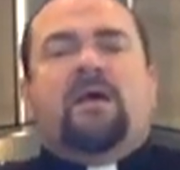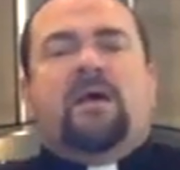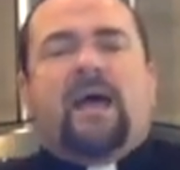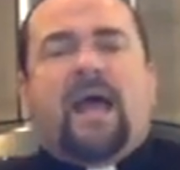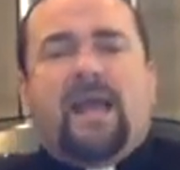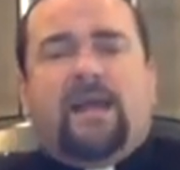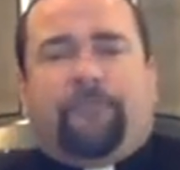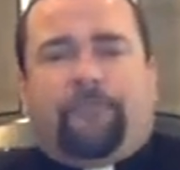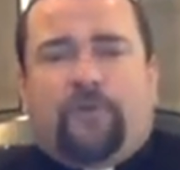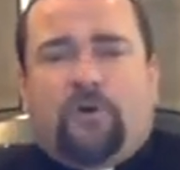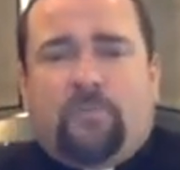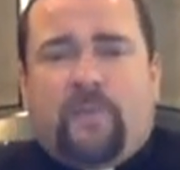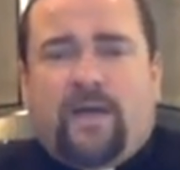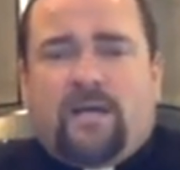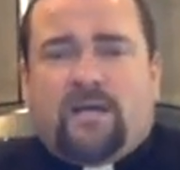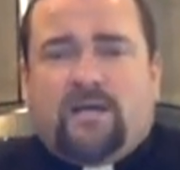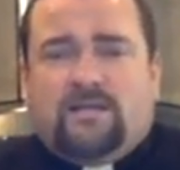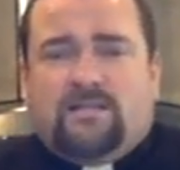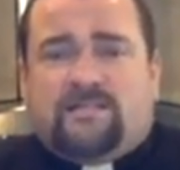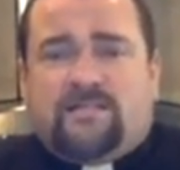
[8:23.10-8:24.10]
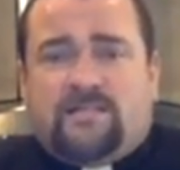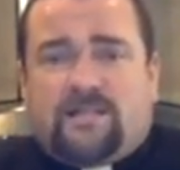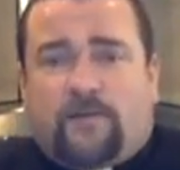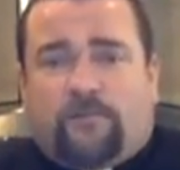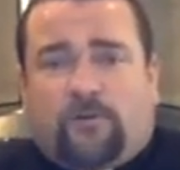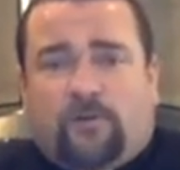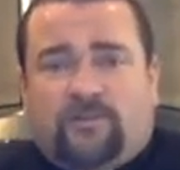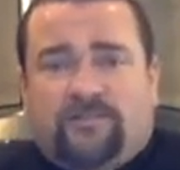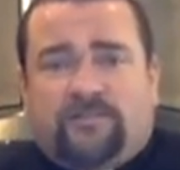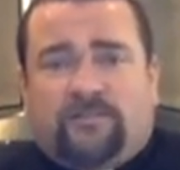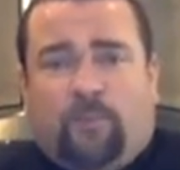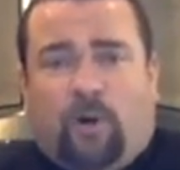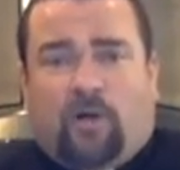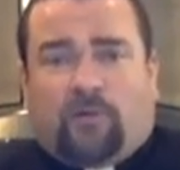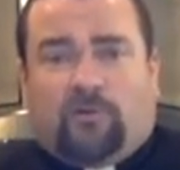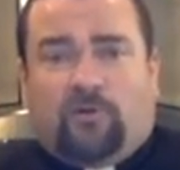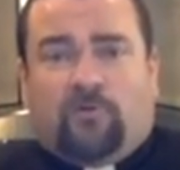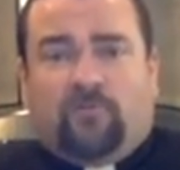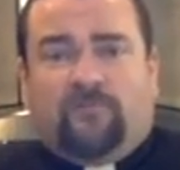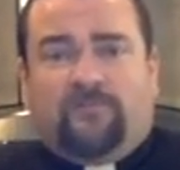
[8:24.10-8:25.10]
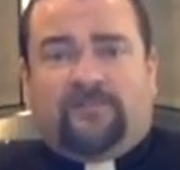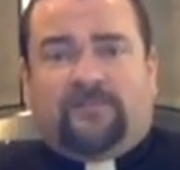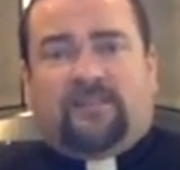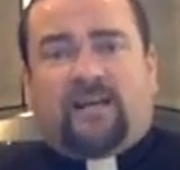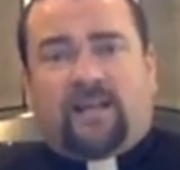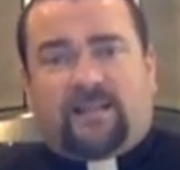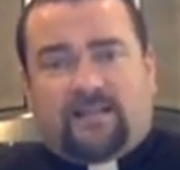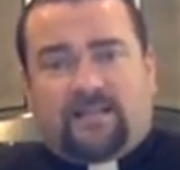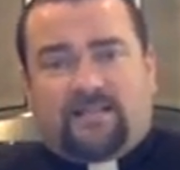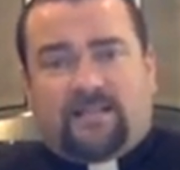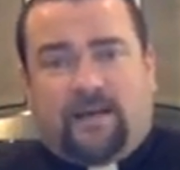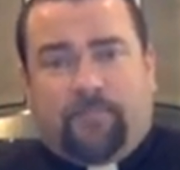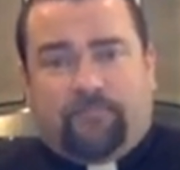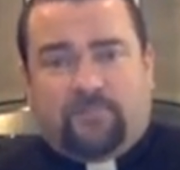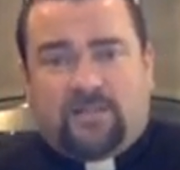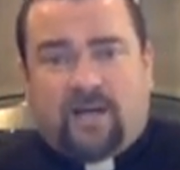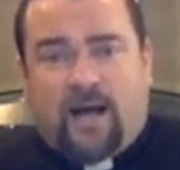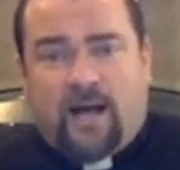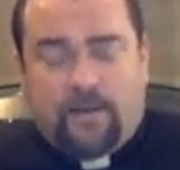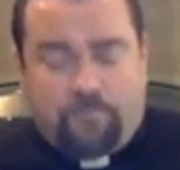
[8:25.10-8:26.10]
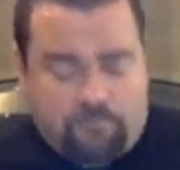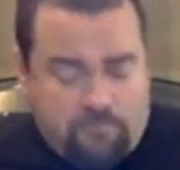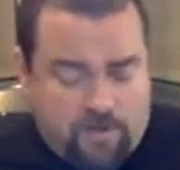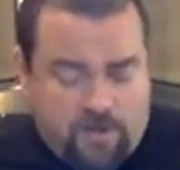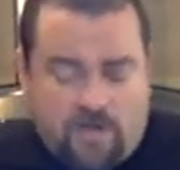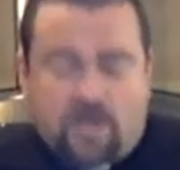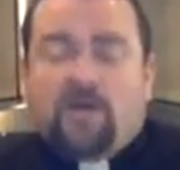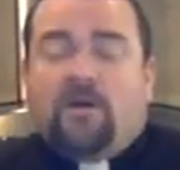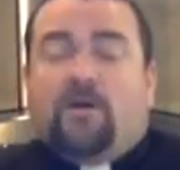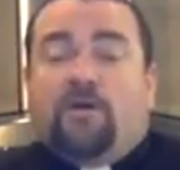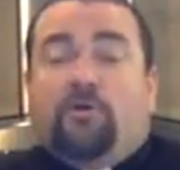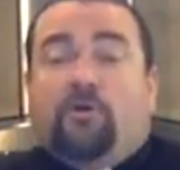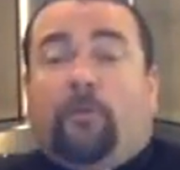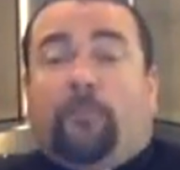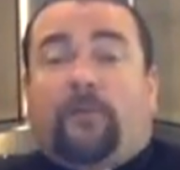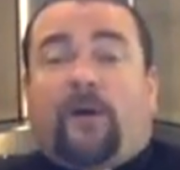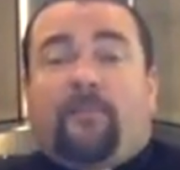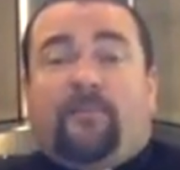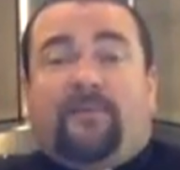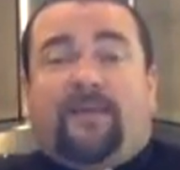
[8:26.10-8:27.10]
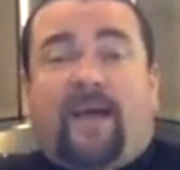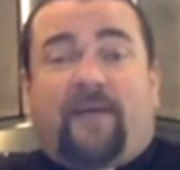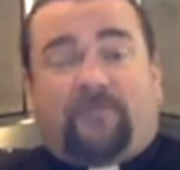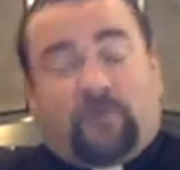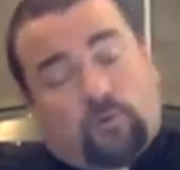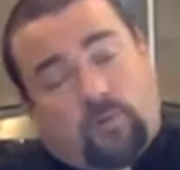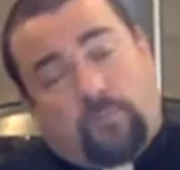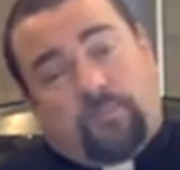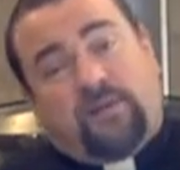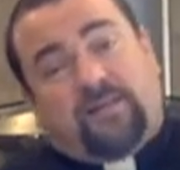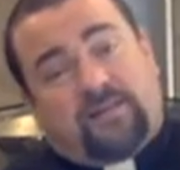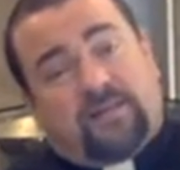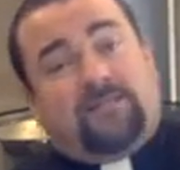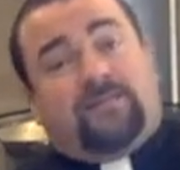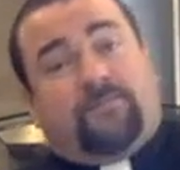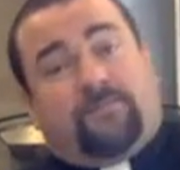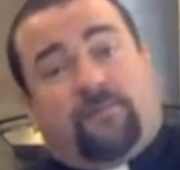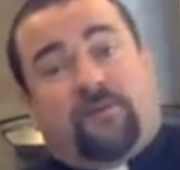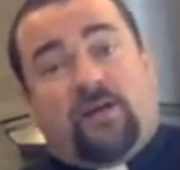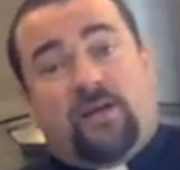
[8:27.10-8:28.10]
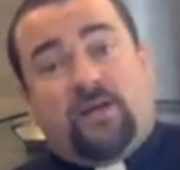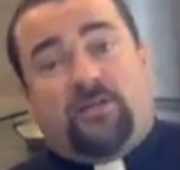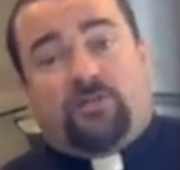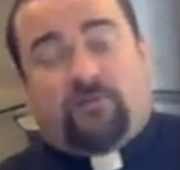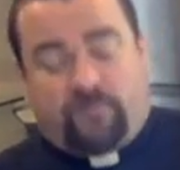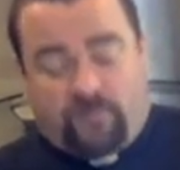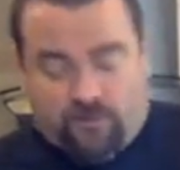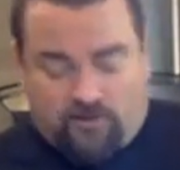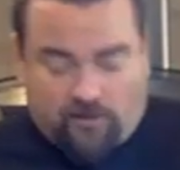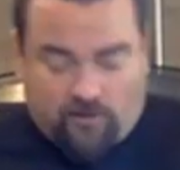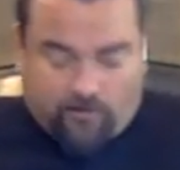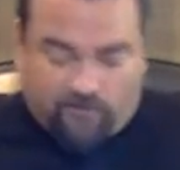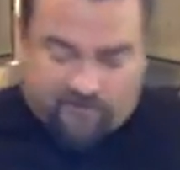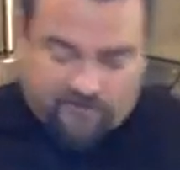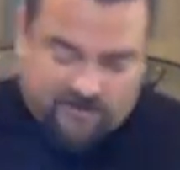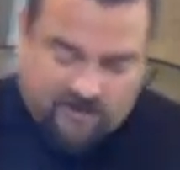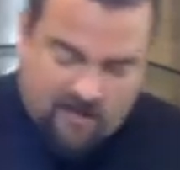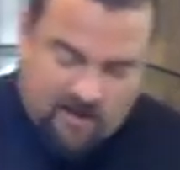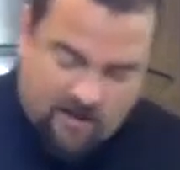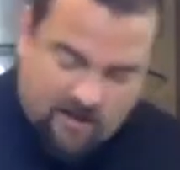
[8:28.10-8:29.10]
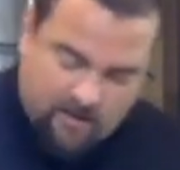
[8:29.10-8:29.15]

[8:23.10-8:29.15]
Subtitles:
And if you're making several small loaves at the same time, you'll probably have to repeat this for each of the loaves.